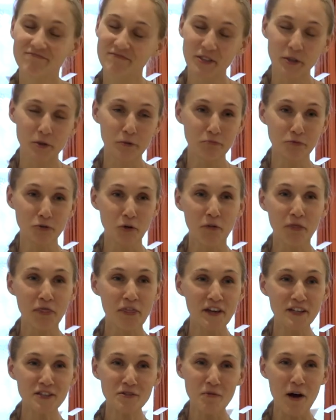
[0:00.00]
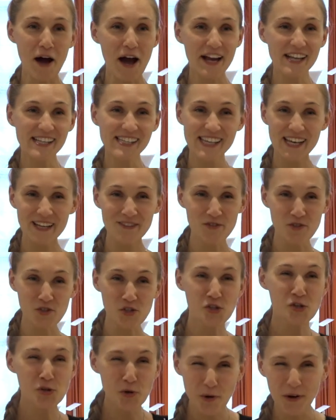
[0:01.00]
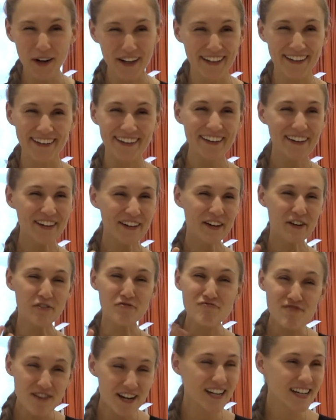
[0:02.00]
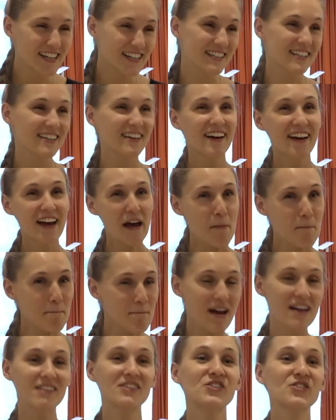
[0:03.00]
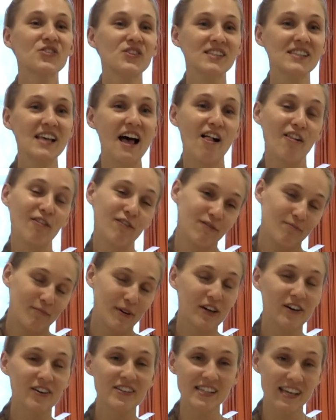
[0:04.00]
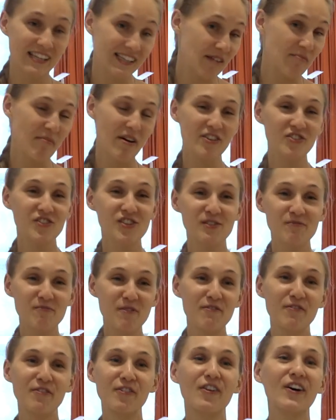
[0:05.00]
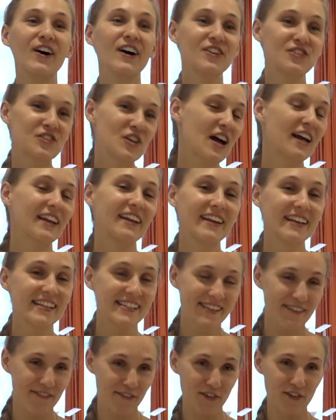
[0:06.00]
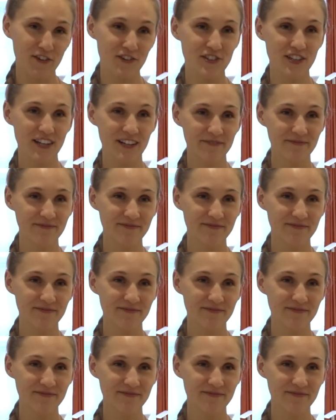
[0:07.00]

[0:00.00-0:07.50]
So don't think twice and join, read, immerse yourself, because as I mentioned before, China is the future.